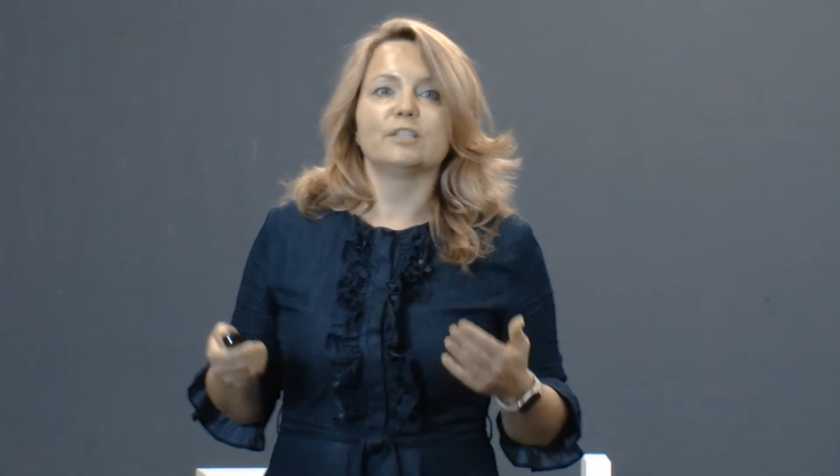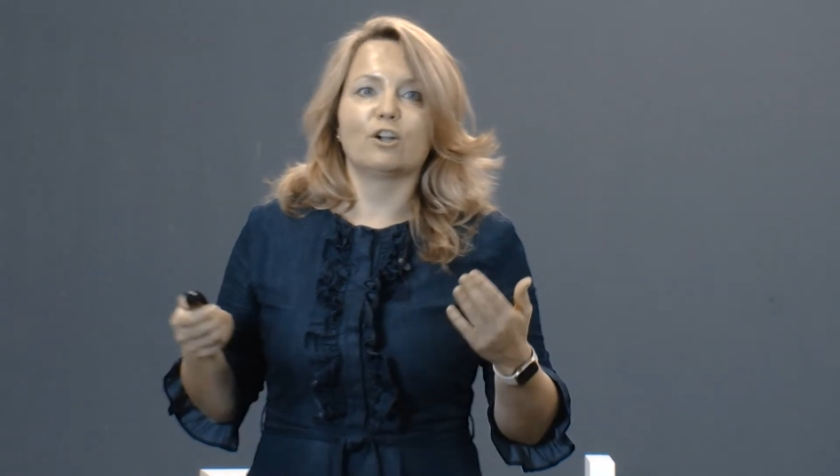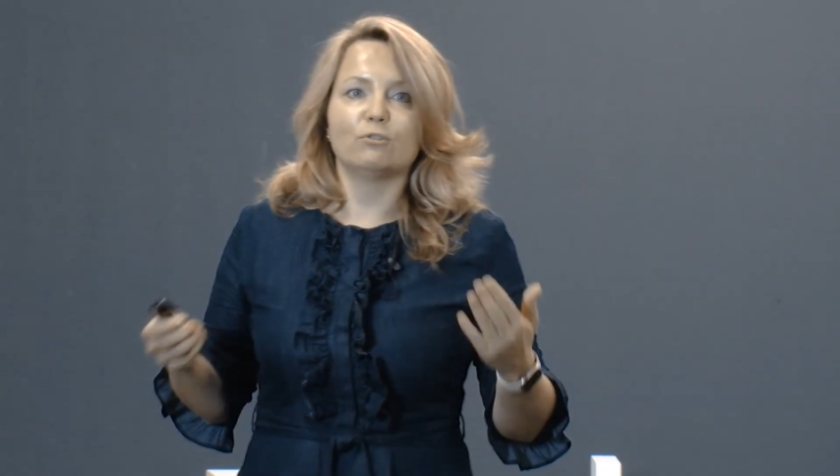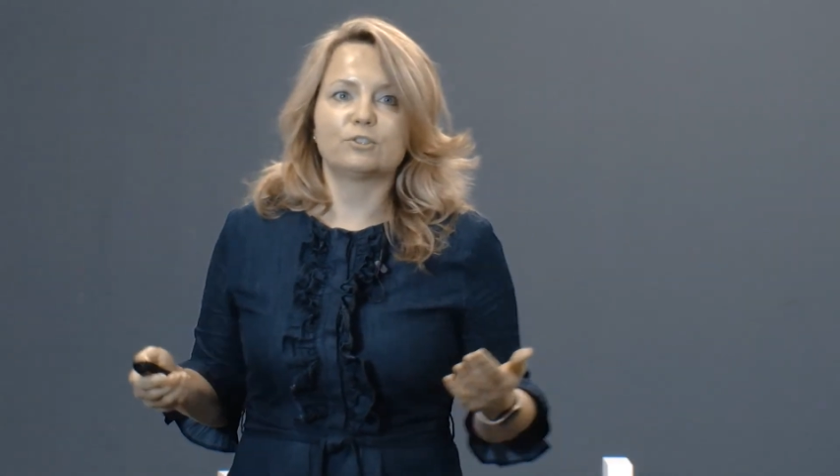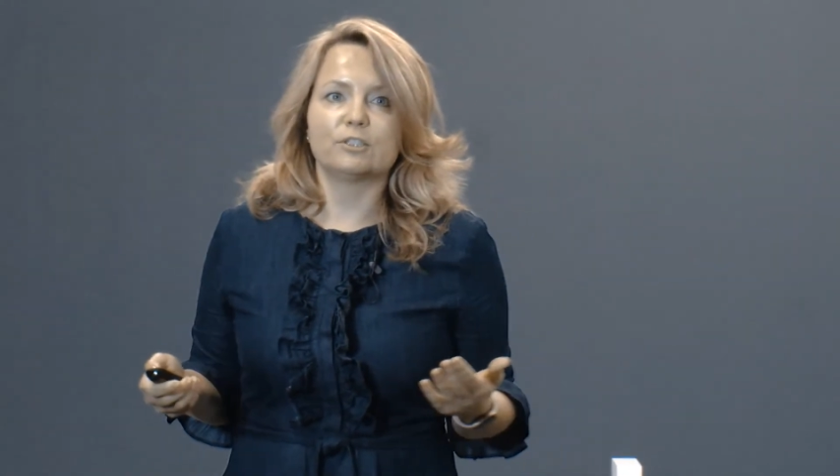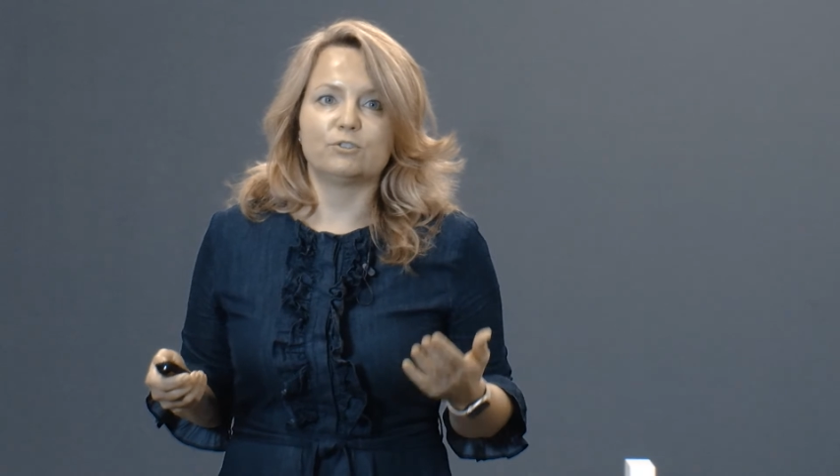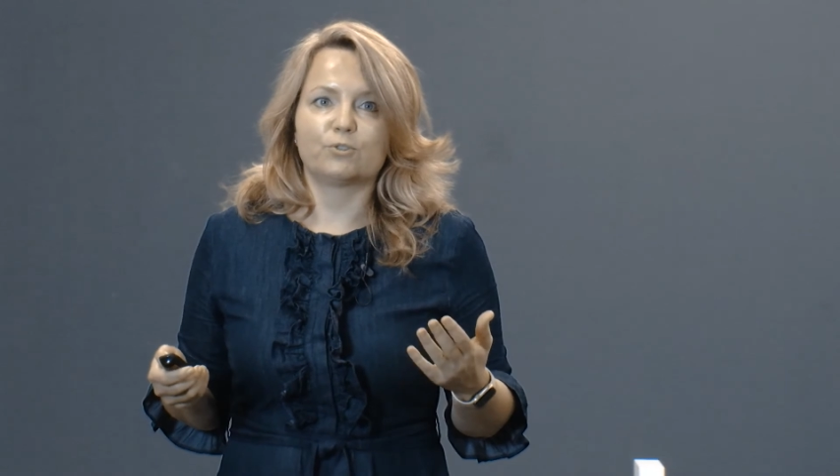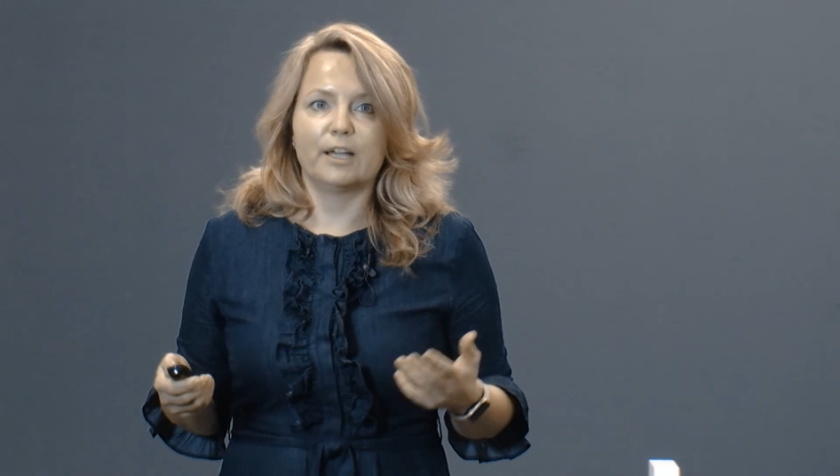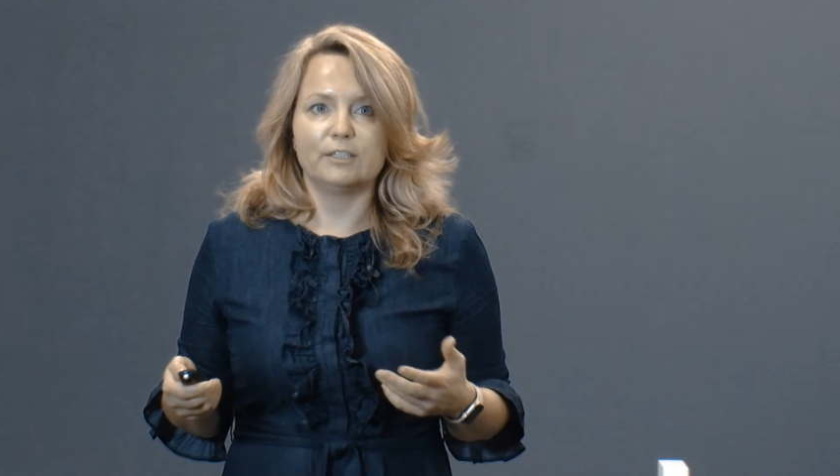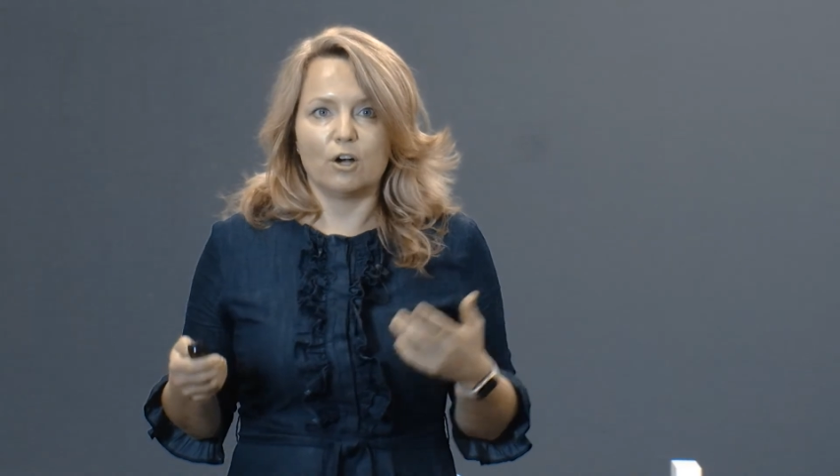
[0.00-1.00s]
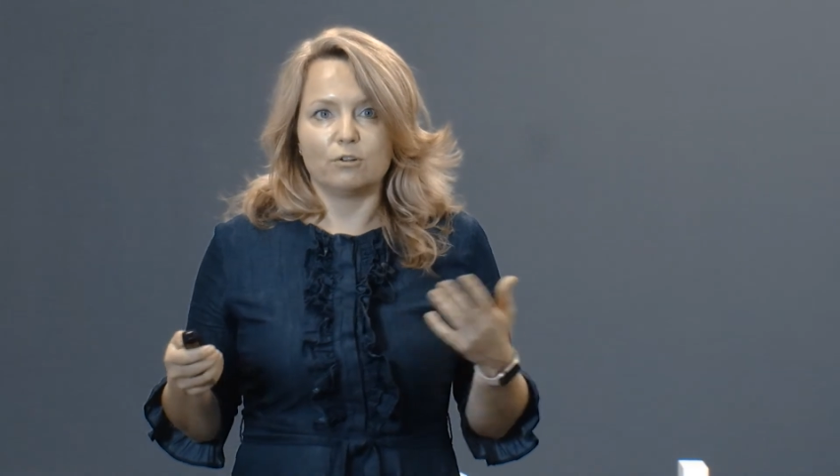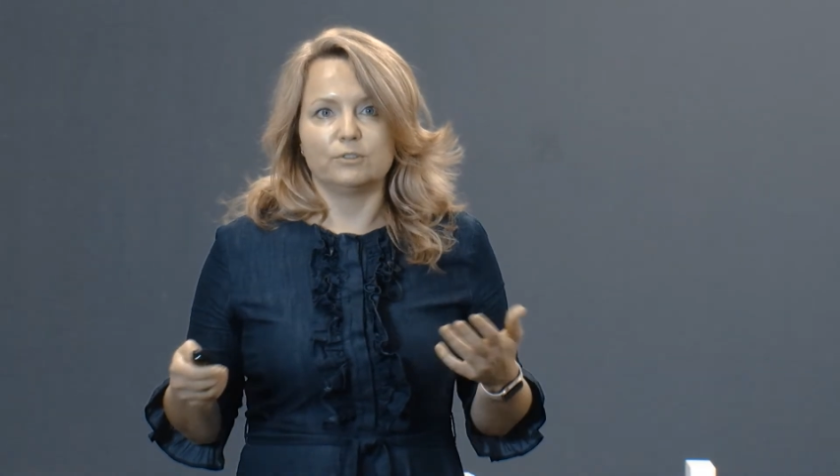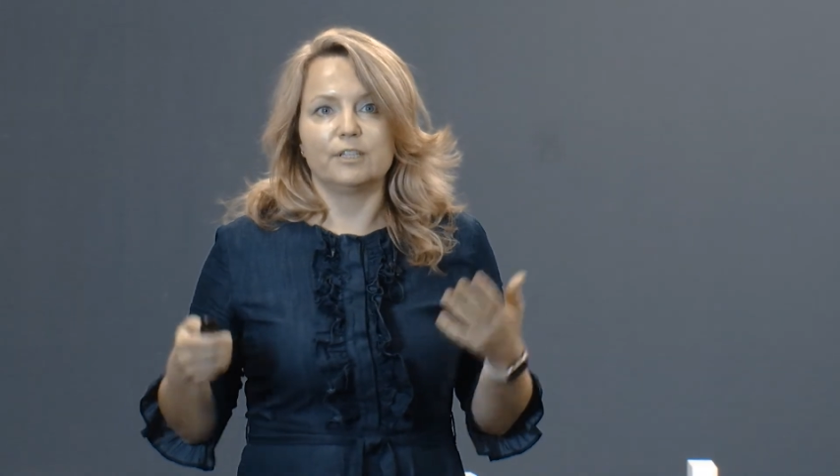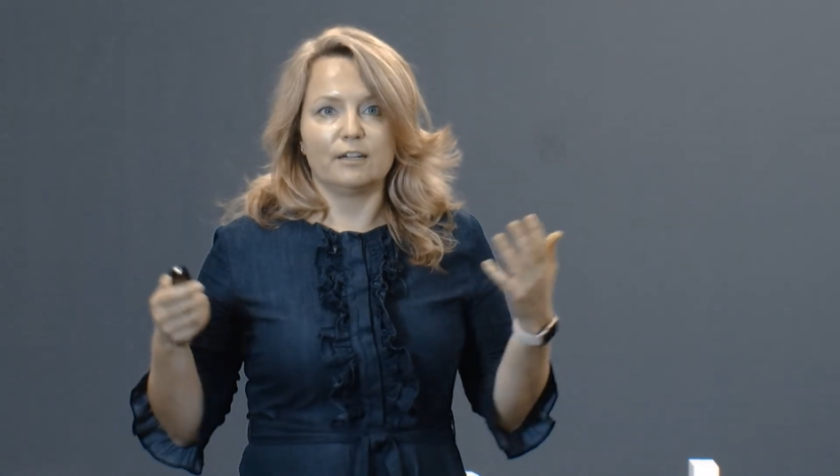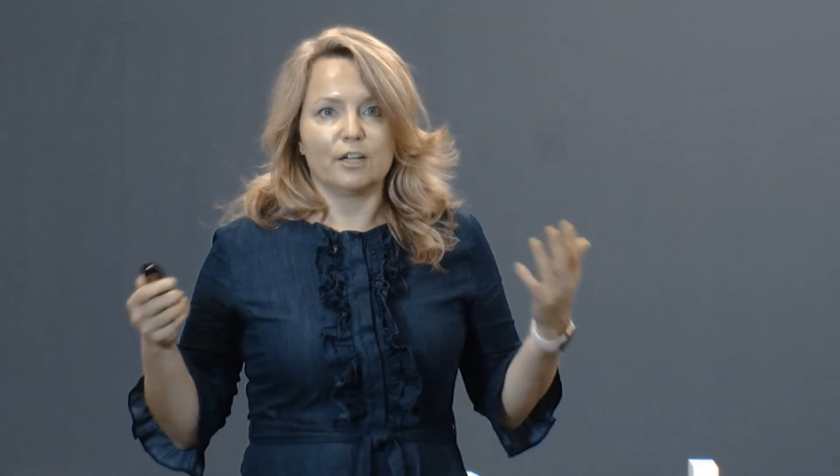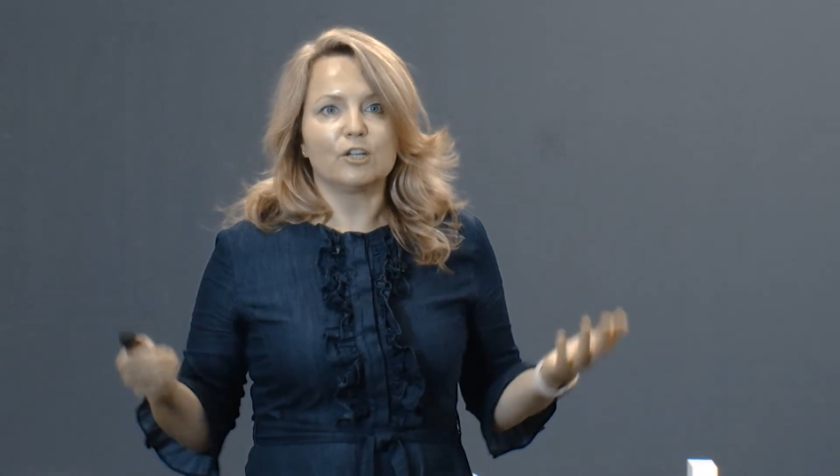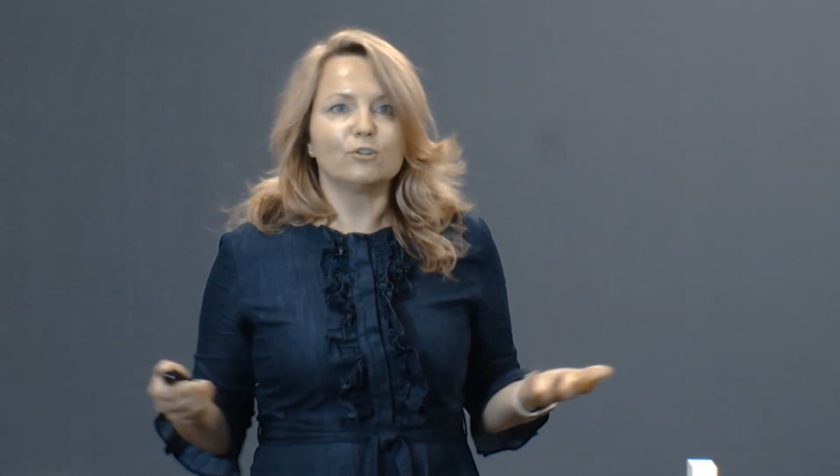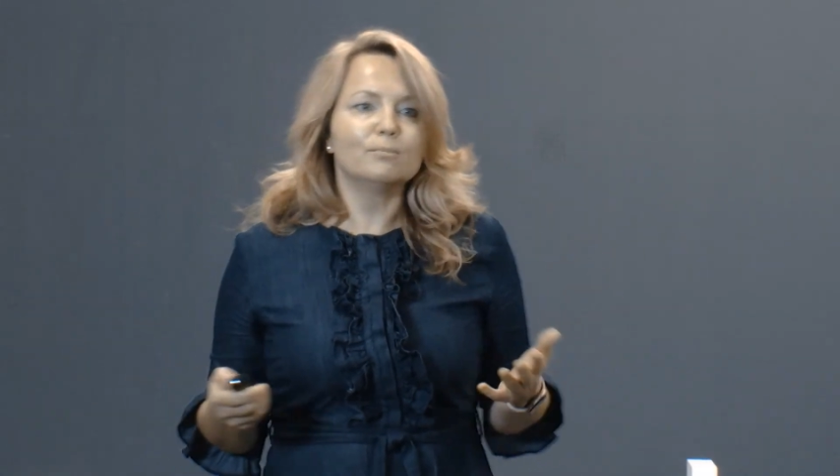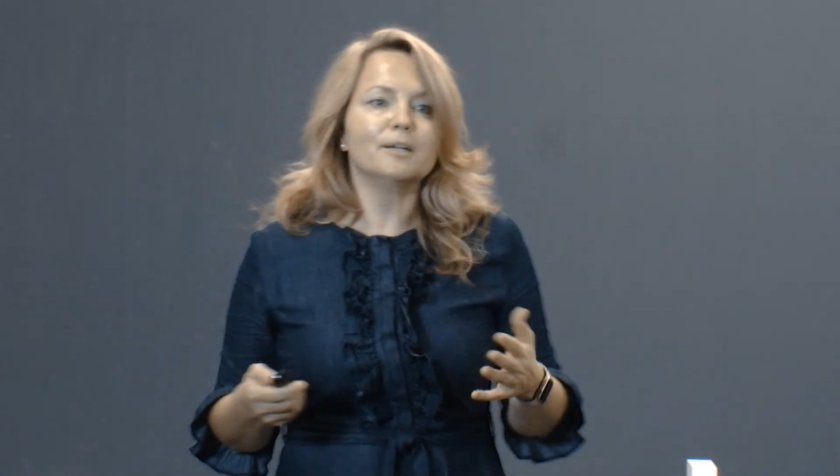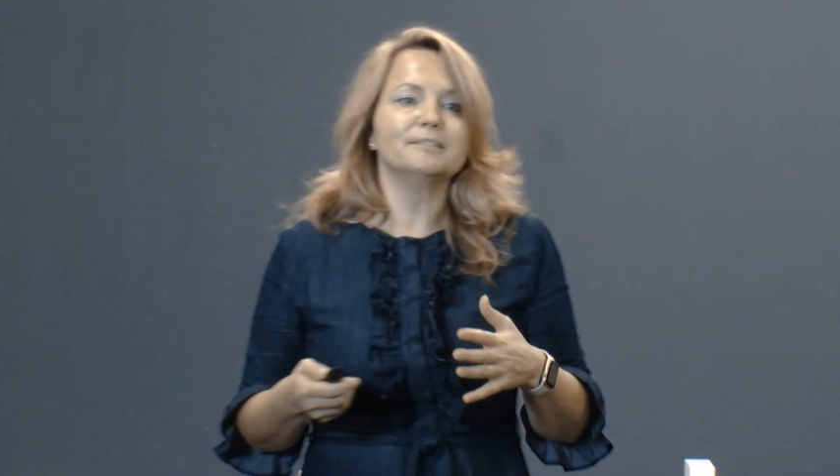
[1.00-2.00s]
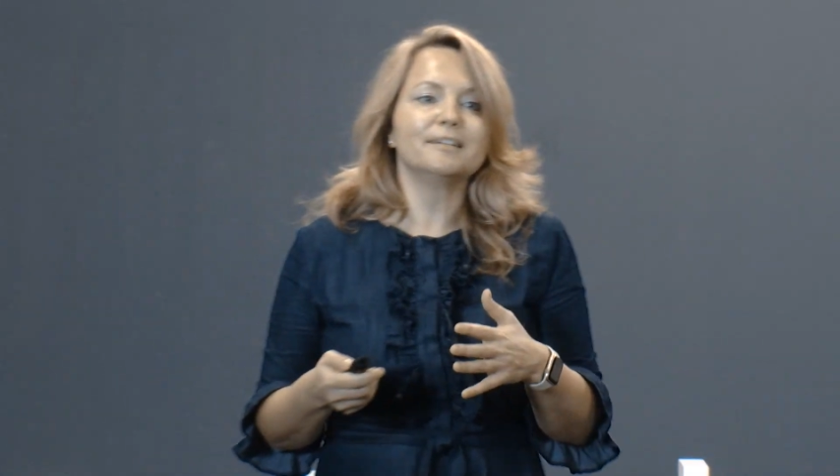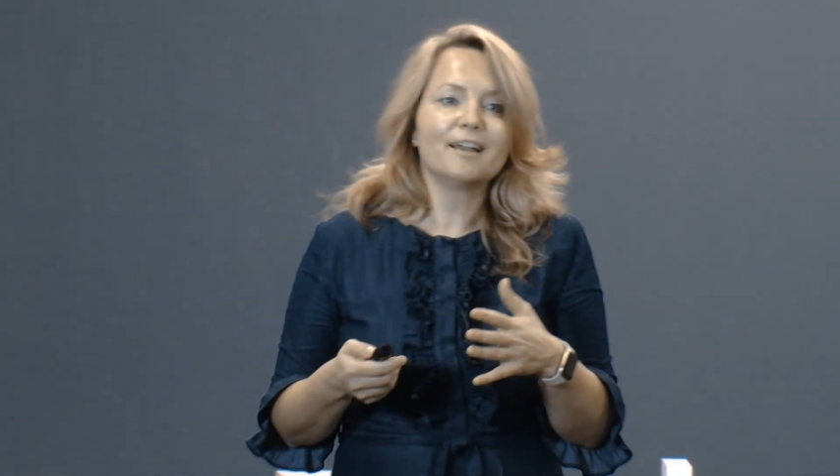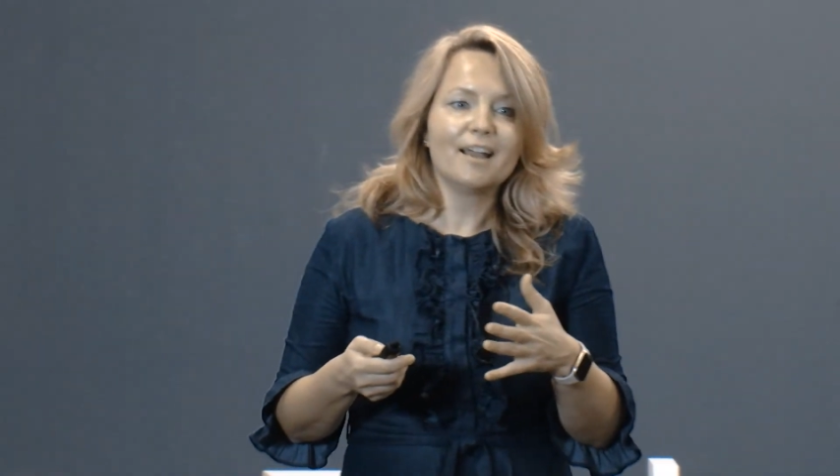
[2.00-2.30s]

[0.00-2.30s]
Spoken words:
concentrate on their human